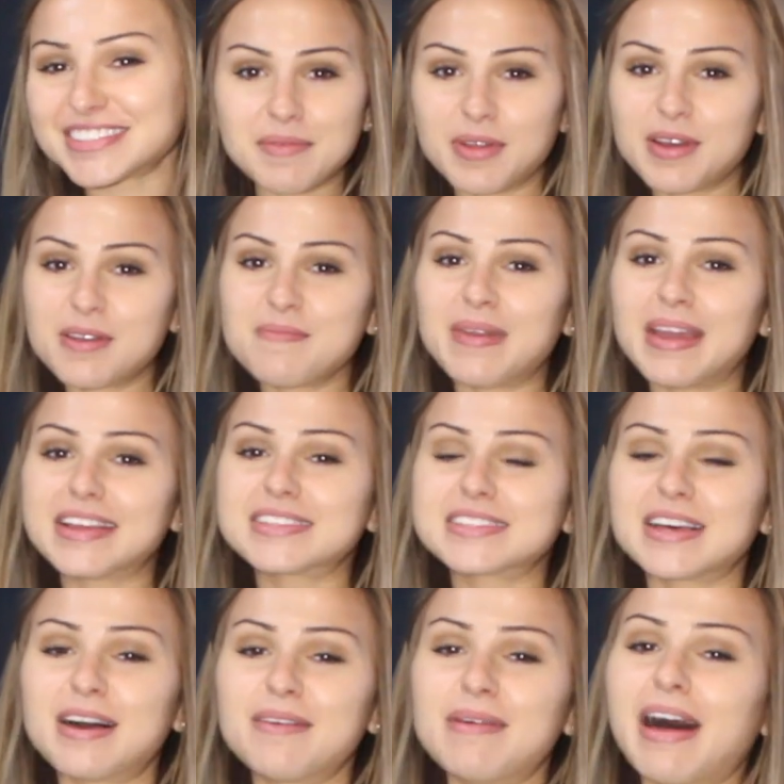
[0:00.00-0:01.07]
I'm going to make
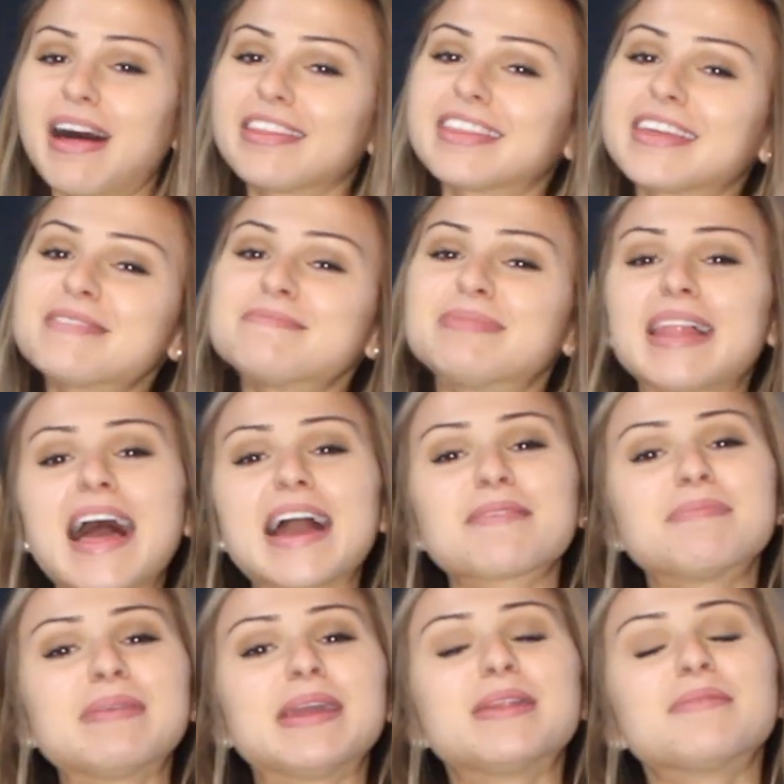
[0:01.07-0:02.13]
some healthy
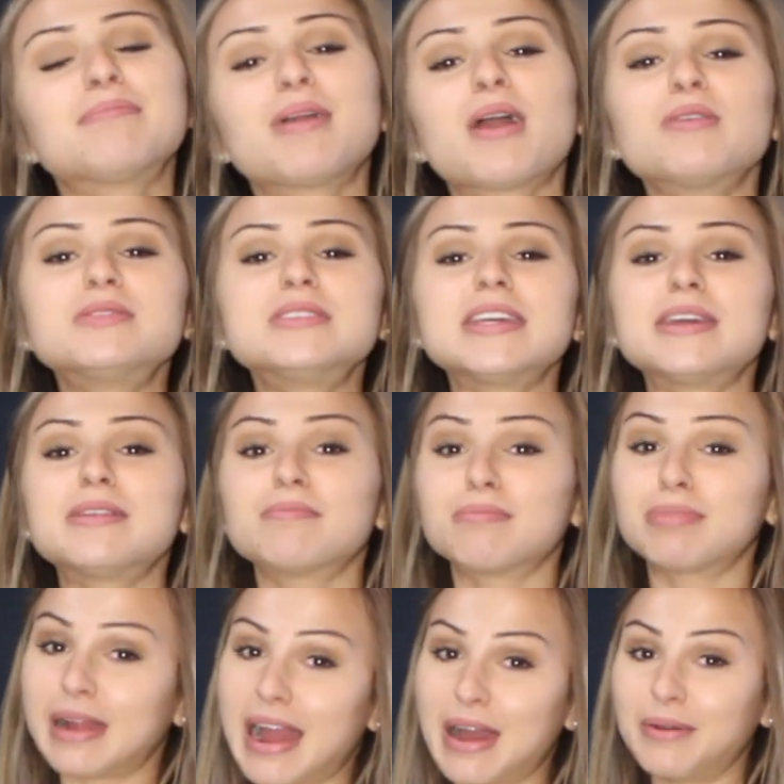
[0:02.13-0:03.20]
black bean protein
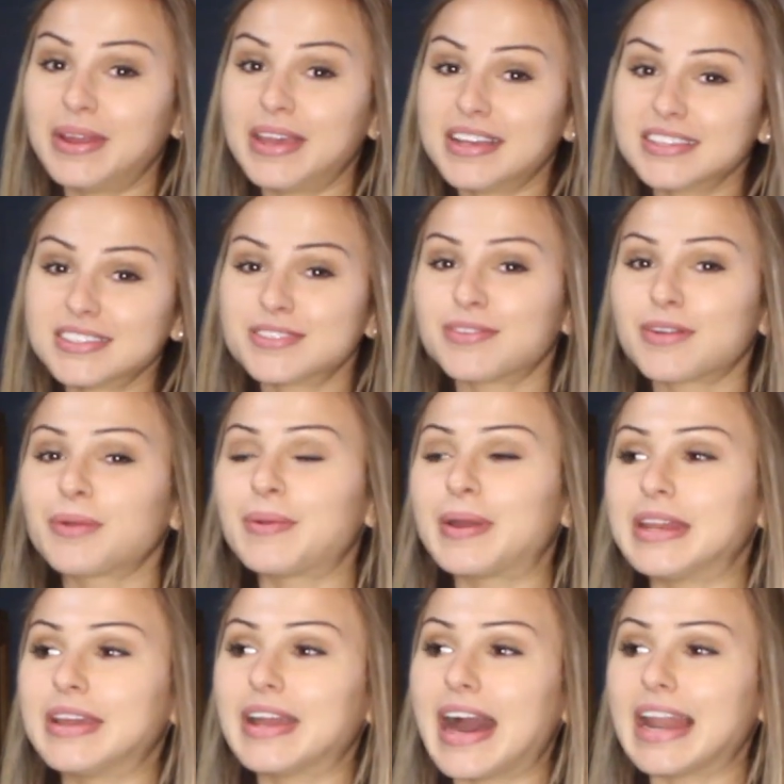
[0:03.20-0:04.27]
brownies for when
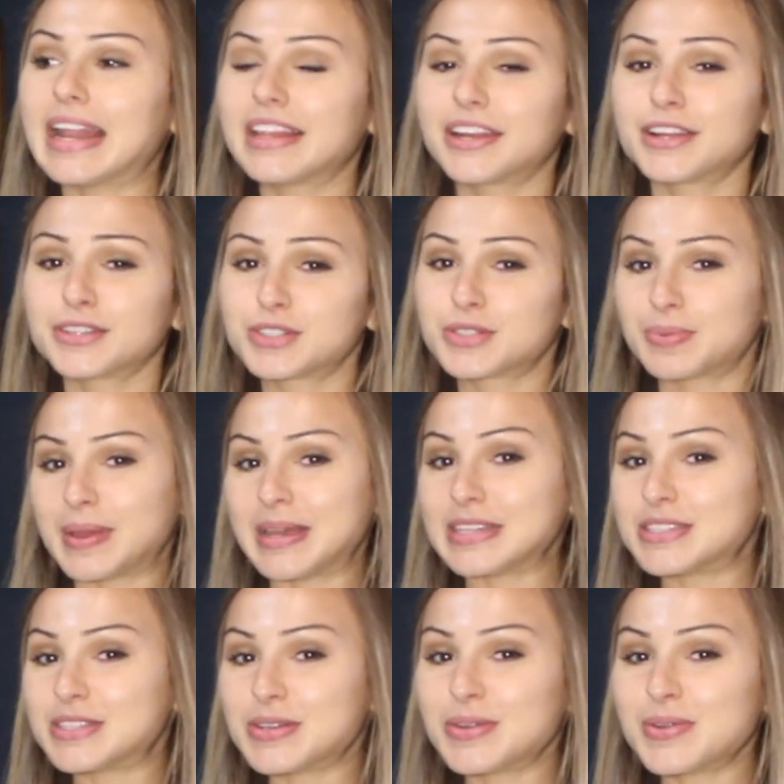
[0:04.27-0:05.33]
you got a little
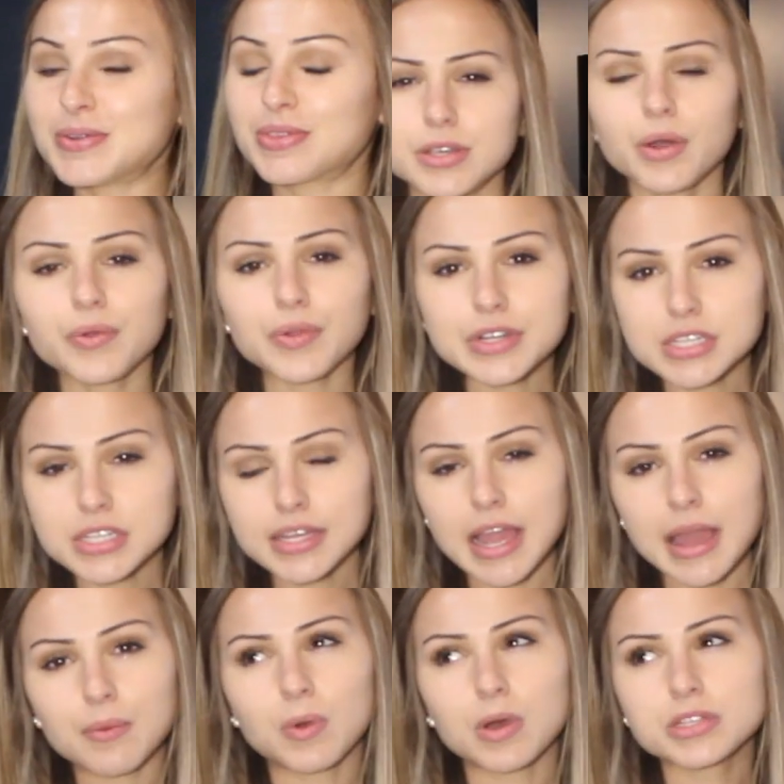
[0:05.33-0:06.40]
sweet tooth. So originally
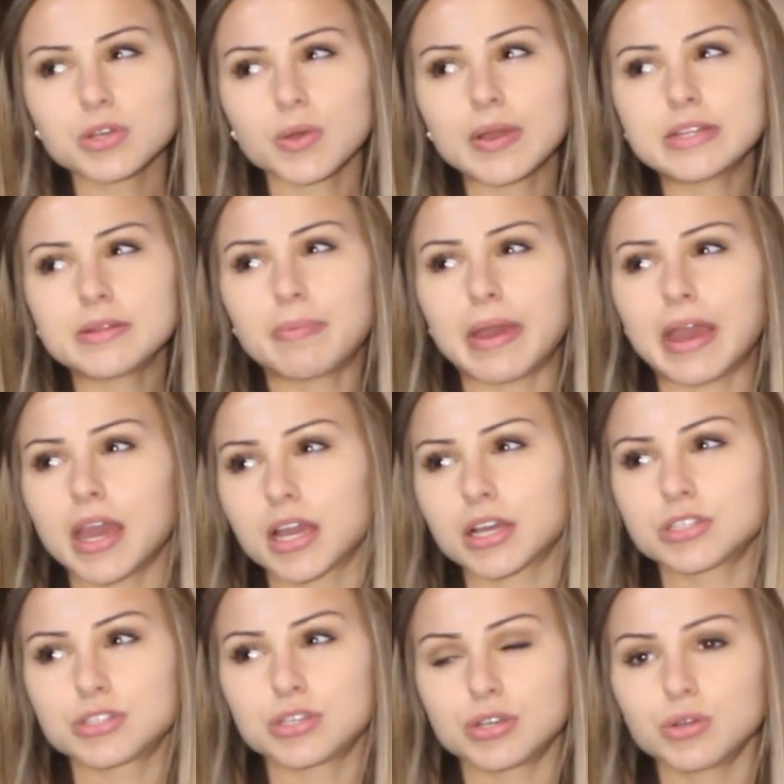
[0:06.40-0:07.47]
I was going to bake
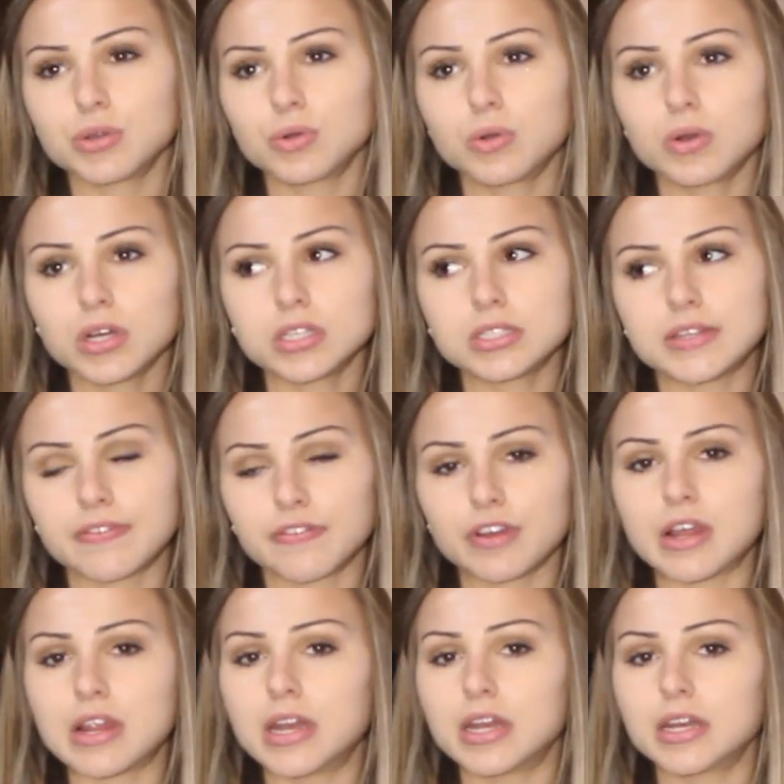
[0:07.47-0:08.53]
2
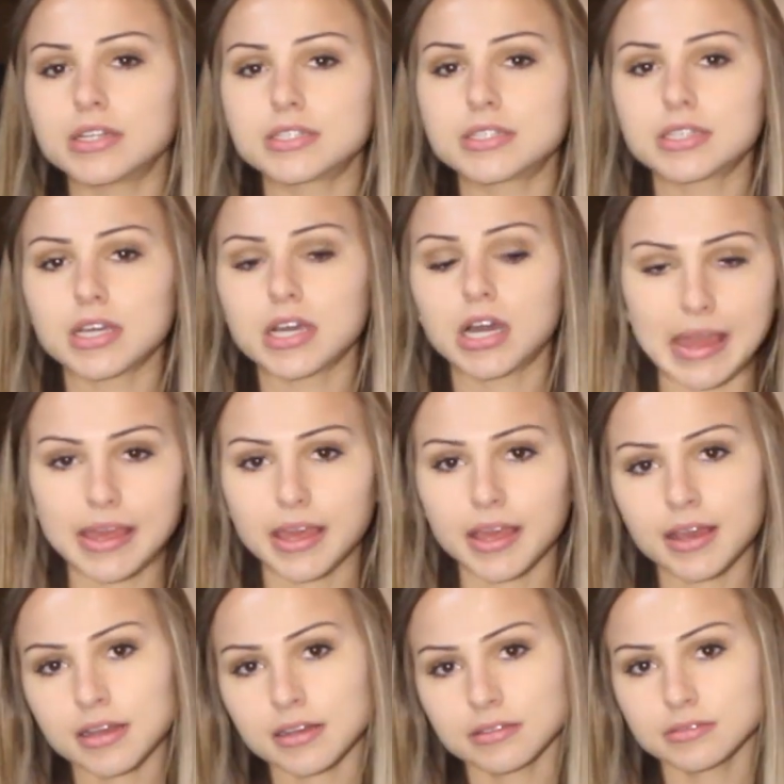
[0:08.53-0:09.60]
different
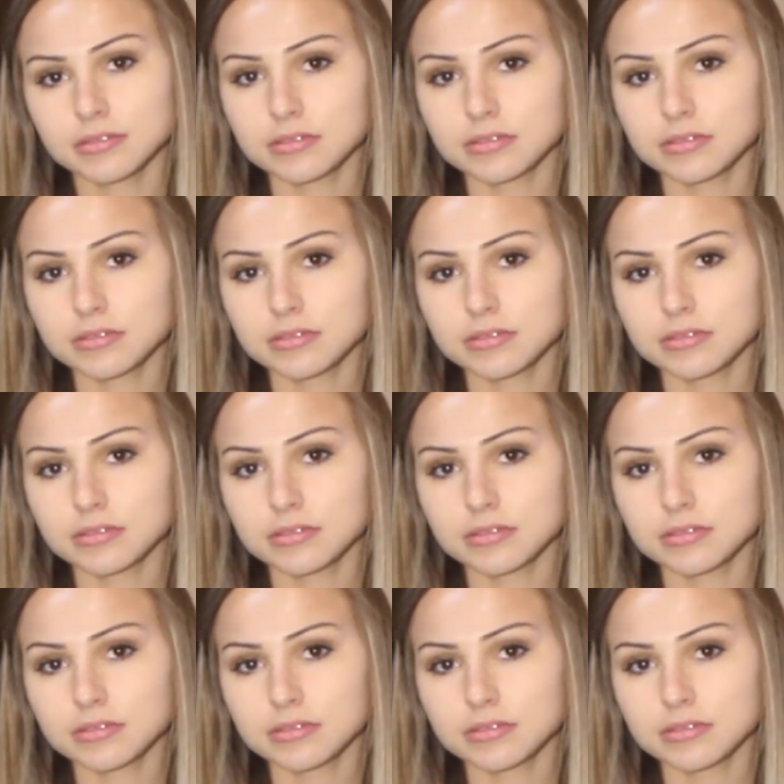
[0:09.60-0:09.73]
baking